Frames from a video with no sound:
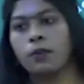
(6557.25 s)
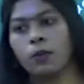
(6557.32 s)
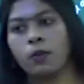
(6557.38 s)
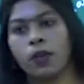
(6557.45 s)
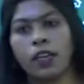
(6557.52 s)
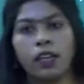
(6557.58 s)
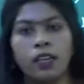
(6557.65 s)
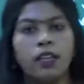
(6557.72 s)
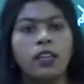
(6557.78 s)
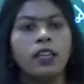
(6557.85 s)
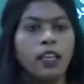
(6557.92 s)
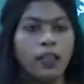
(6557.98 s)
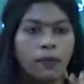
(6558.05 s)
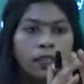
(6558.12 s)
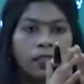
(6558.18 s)
Okay.
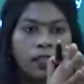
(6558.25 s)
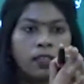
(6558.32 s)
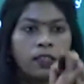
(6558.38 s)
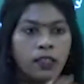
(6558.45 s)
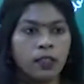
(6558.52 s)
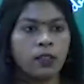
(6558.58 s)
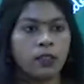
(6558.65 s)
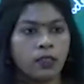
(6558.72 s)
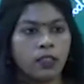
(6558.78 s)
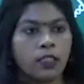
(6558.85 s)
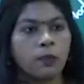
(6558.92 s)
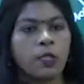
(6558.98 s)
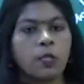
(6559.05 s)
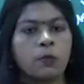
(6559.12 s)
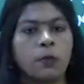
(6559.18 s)
Even in this
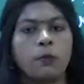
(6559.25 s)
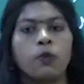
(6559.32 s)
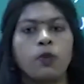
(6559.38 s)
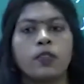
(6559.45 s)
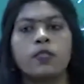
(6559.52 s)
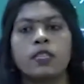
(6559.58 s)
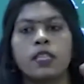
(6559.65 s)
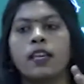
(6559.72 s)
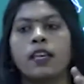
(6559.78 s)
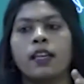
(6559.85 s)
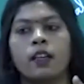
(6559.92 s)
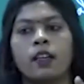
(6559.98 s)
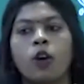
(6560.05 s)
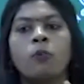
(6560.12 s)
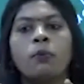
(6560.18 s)
much people are sitting here,
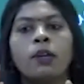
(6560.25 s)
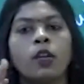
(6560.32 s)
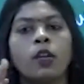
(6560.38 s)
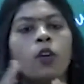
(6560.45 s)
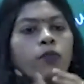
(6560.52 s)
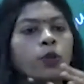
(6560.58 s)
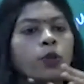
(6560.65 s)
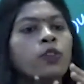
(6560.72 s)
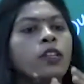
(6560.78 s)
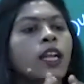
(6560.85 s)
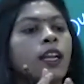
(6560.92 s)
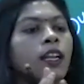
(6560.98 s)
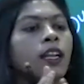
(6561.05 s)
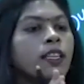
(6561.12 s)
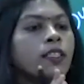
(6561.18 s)
how many of you will
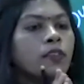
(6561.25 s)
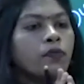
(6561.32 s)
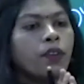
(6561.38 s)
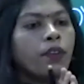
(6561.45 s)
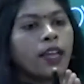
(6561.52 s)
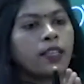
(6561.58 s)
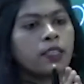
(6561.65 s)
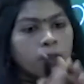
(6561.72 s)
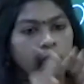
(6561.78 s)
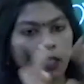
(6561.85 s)
analyze the facts?